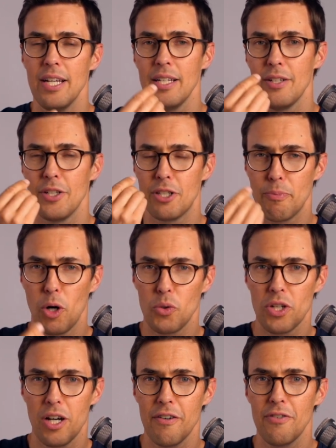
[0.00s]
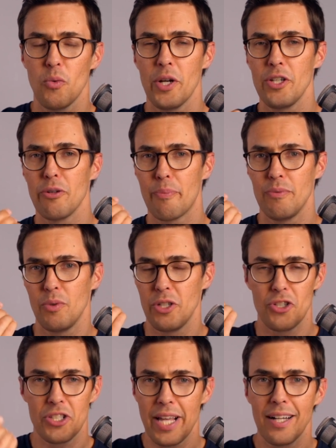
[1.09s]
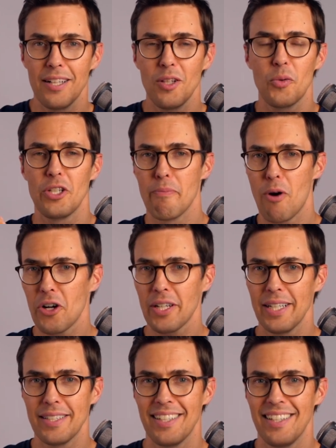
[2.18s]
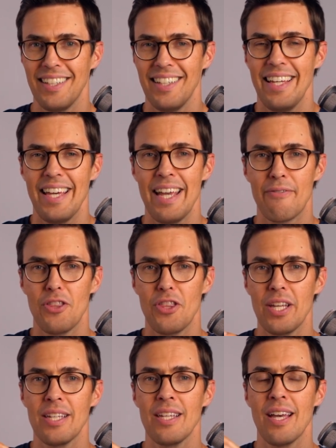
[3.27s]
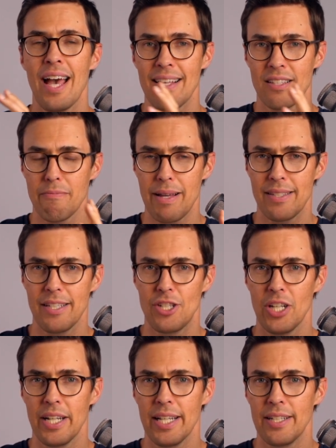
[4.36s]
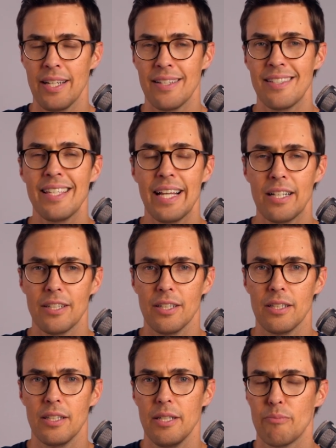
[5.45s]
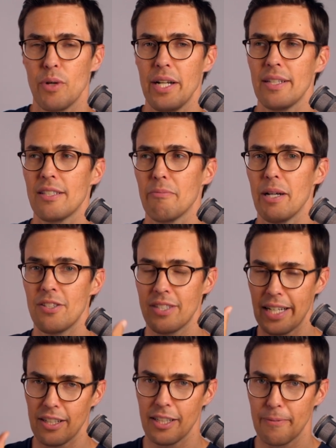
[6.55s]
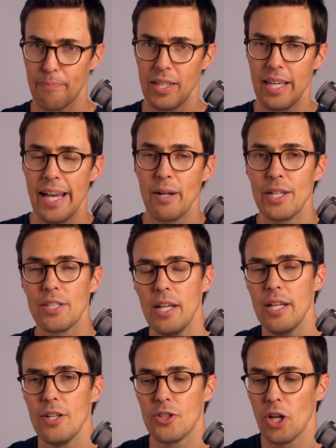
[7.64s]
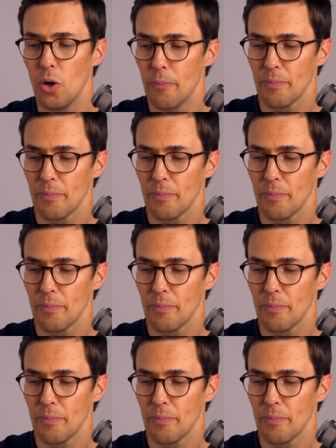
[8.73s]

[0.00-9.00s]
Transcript: dispose of, where you sell, where you market, everything has a message in it and a signal. Branding is about signaling. Anyways, so